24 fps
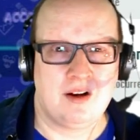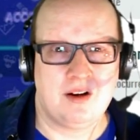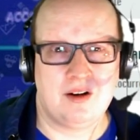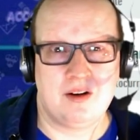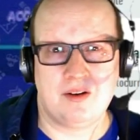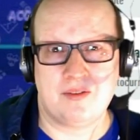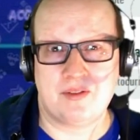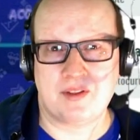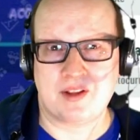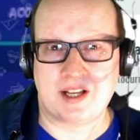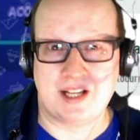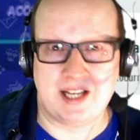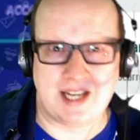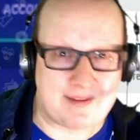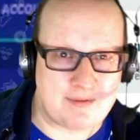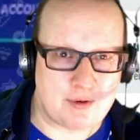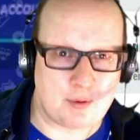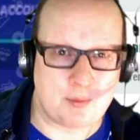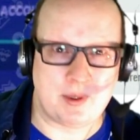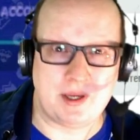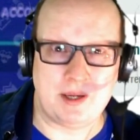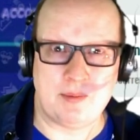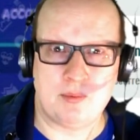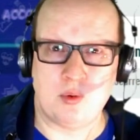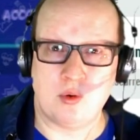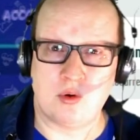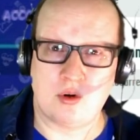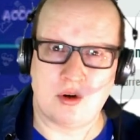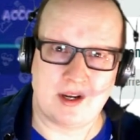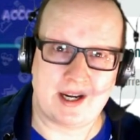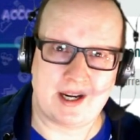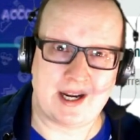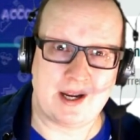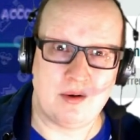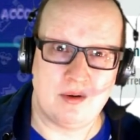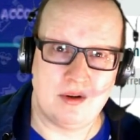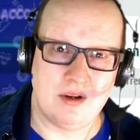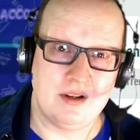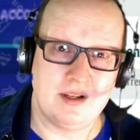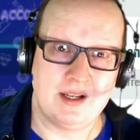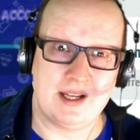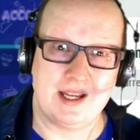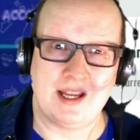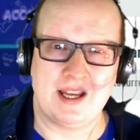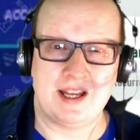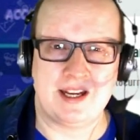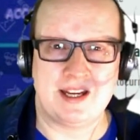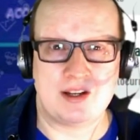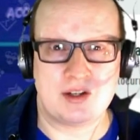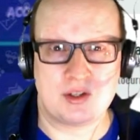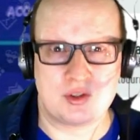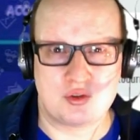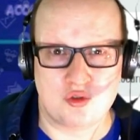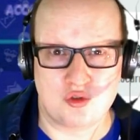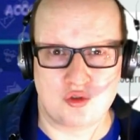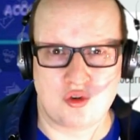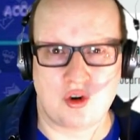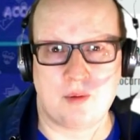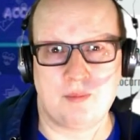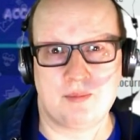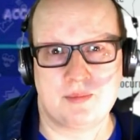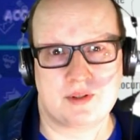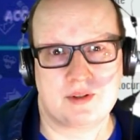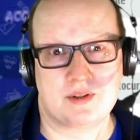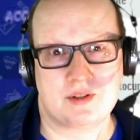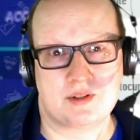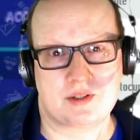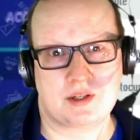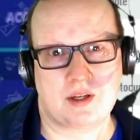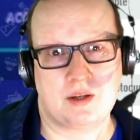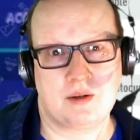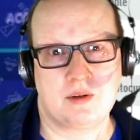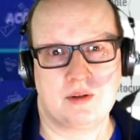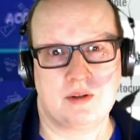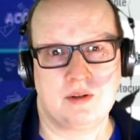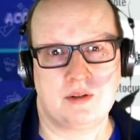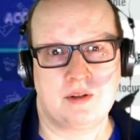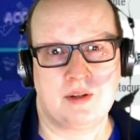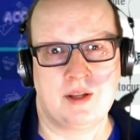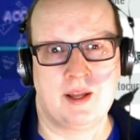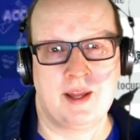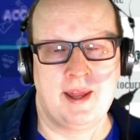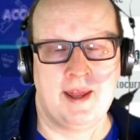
The clever people got out early and it dropped the token.